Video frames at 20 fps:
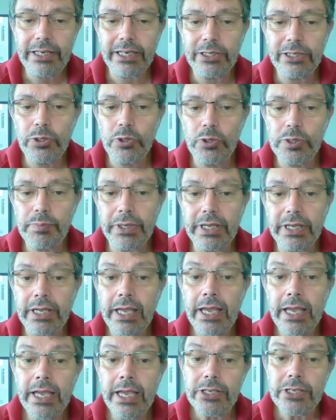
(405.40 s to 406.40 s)
at USP
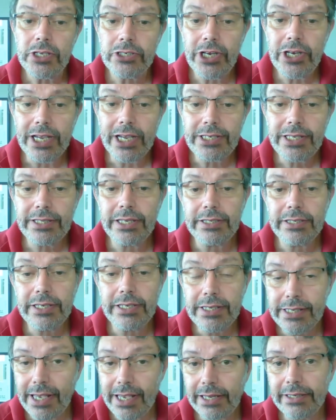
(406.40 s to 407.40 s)
suggested
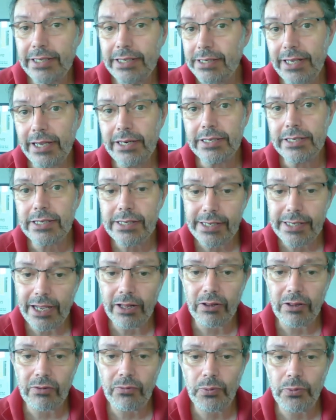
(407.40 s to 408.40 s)
that design
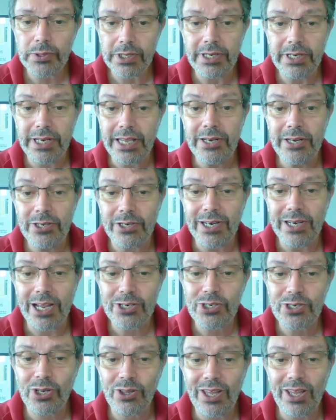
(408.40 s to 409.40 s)
itself was an
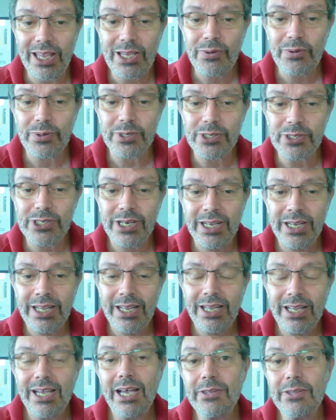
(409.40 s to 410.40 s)
international language,
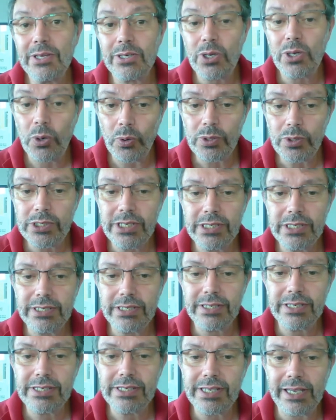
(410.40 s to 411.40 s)
and that courses in
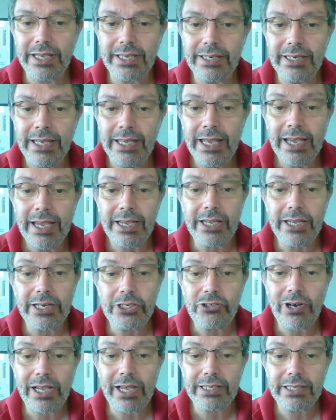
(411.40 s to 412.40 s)
design can
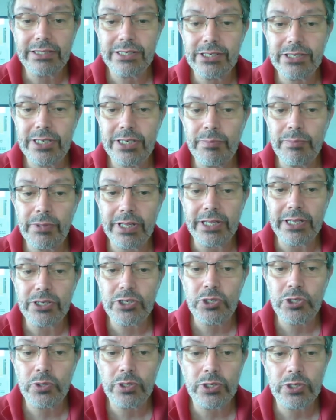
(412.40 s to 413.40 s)
attract and stimulate
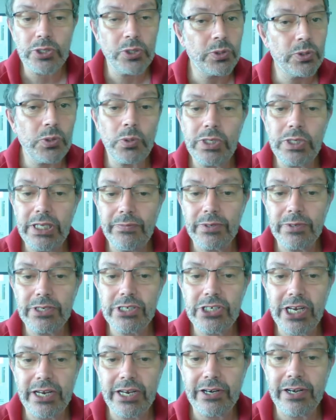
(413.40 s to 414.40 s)
students who don't even
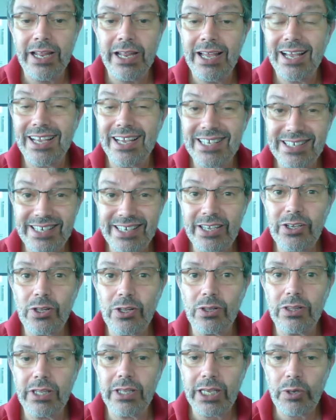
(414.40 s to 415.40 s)
share a
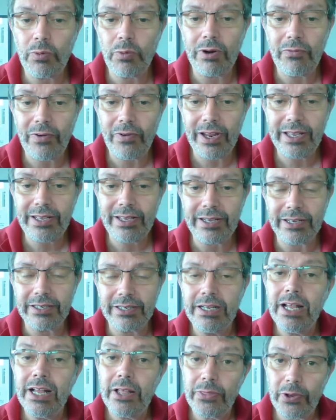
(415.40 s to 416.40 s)
single lingua franca.
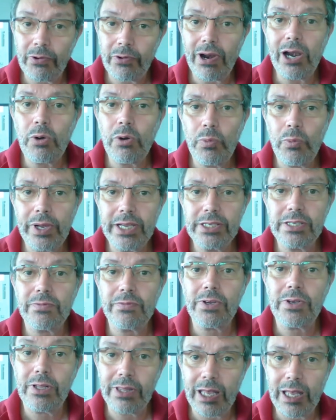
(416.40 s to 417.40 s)
There are ways of
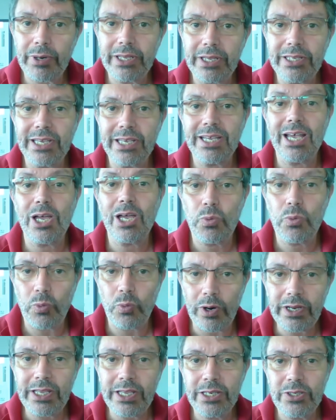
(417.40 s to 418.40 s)
collaborating and
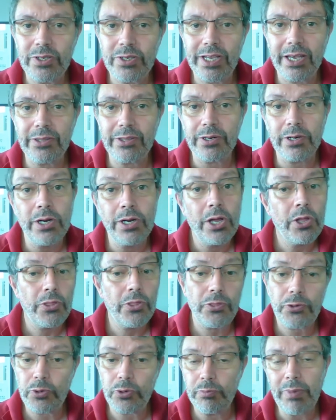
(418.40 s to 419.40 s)
working together
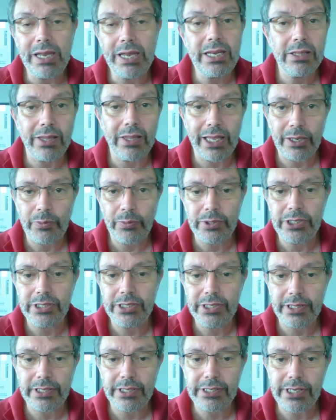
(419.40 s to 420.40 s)
through many
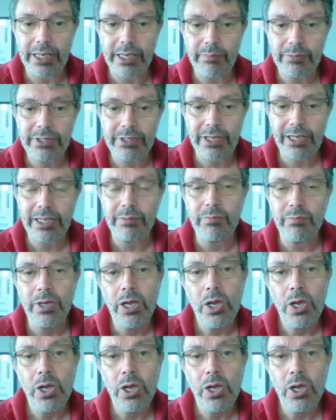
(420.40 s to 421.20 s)
languages at the same time,